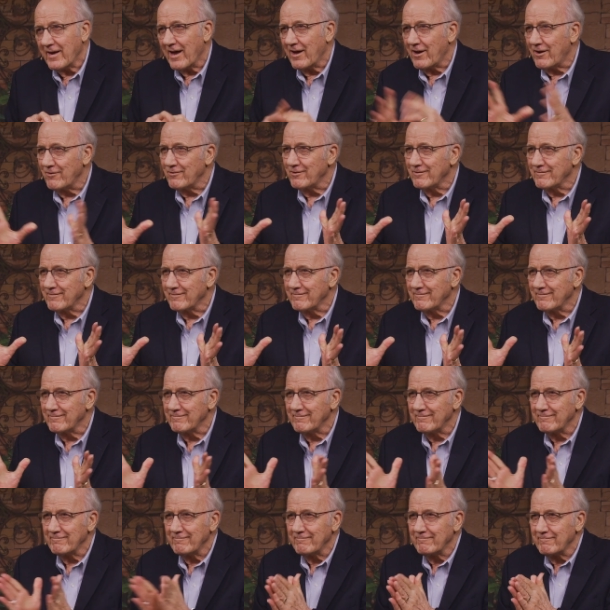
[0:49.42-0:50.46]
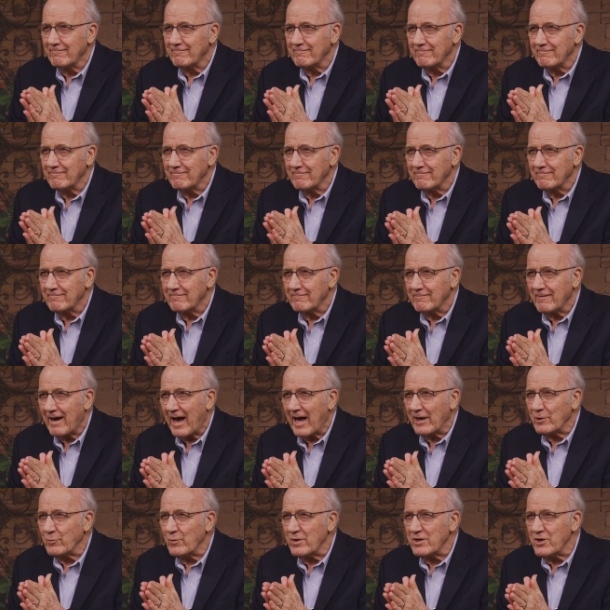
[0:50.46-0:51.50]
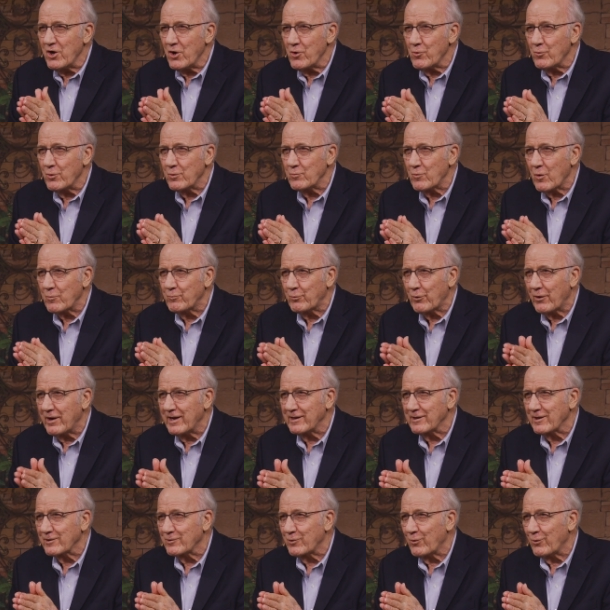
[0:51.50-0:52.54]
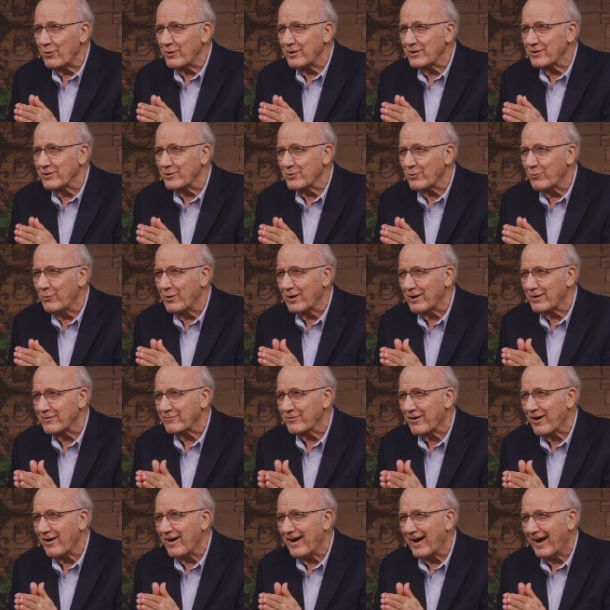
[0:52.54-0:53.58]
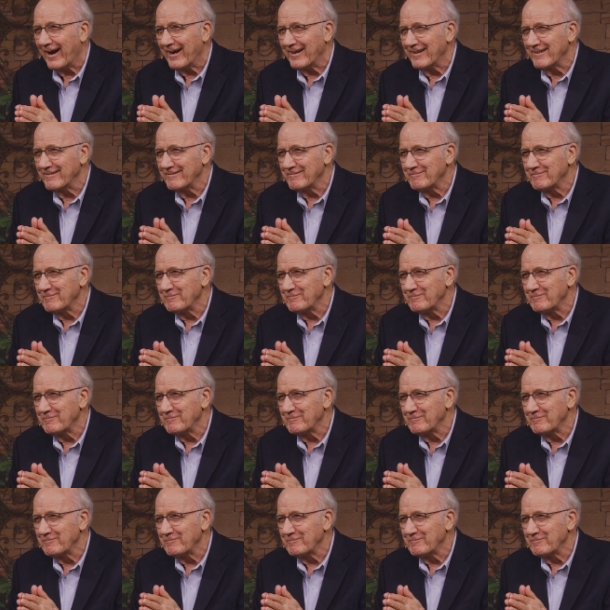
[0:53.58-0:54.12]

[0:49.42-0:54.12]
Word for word: Now, how do we know when we're praying according to the will of God?